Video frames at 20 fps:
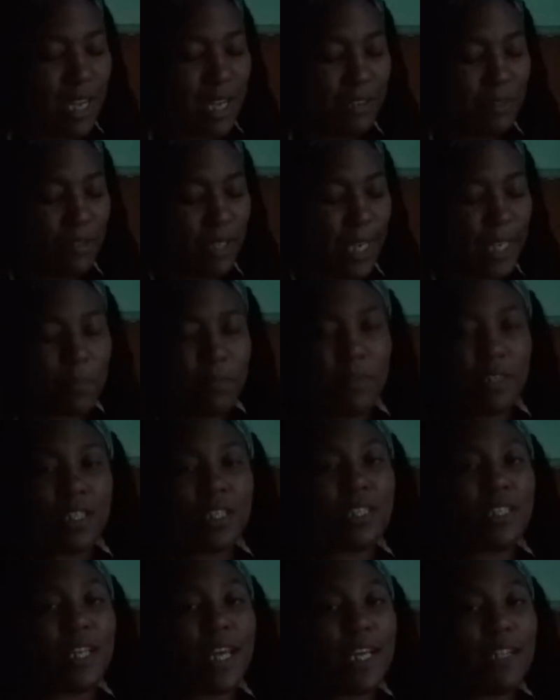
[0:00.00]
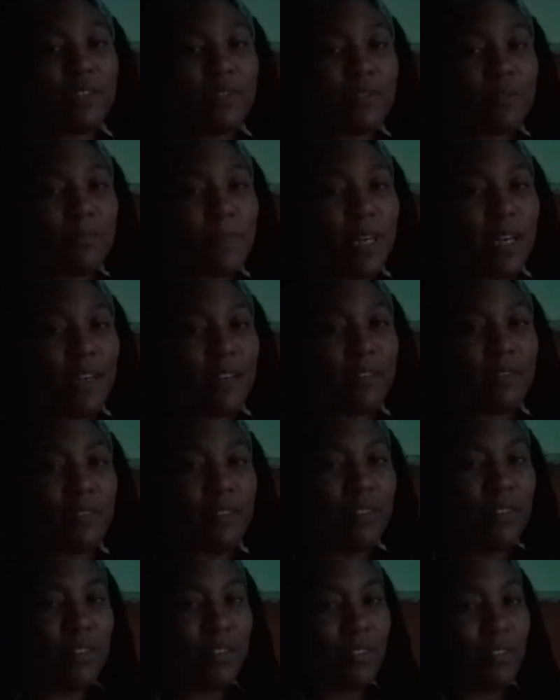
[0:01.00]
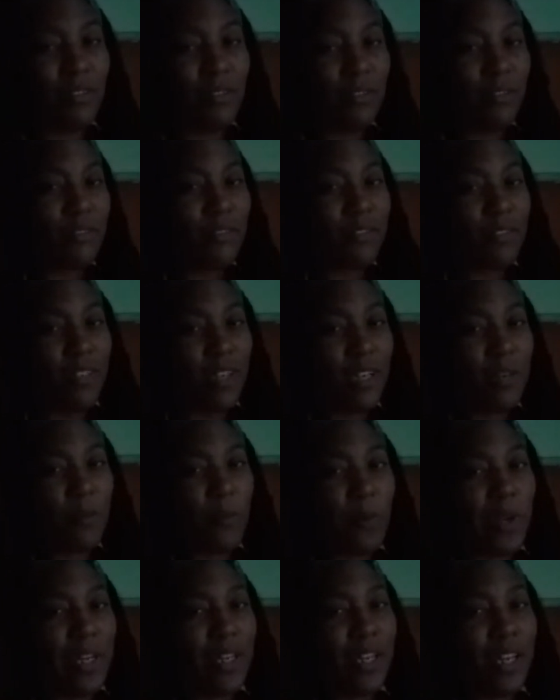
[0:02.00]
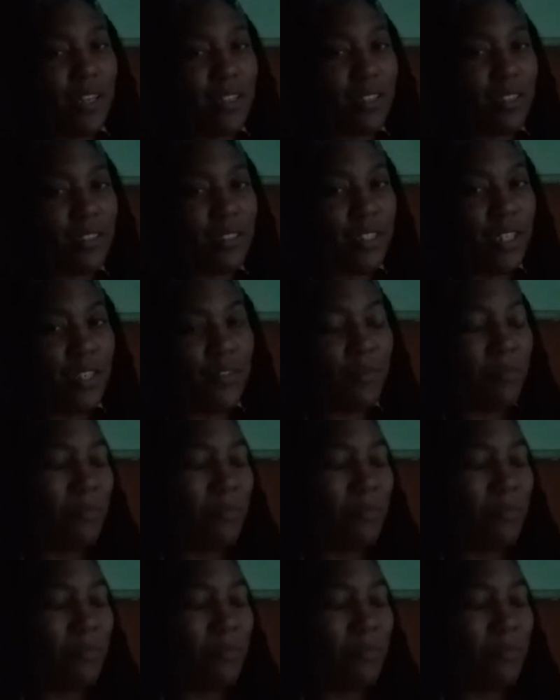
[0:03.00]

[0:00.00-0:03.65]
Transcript: I don't like putting dates on my readings and stuff,